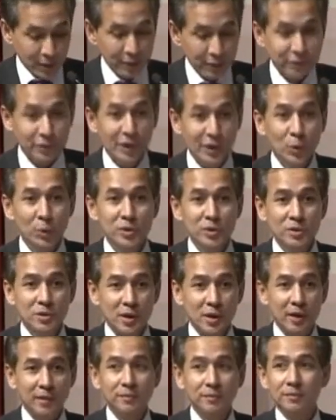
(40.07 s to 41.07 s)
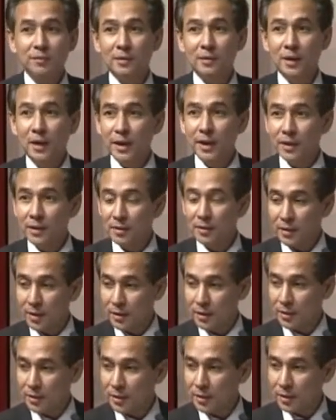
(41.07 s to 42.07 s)
distinguished guests, ladies
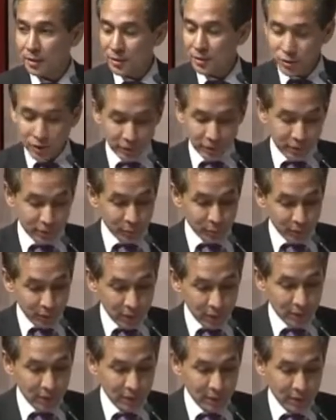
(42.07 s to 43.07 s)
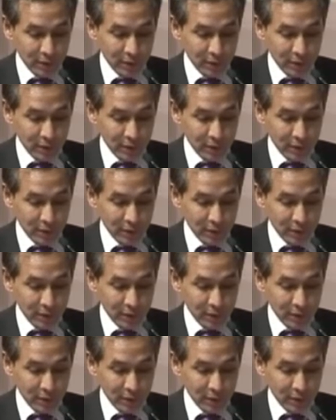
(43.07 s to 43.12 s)
and uh, gentlemen,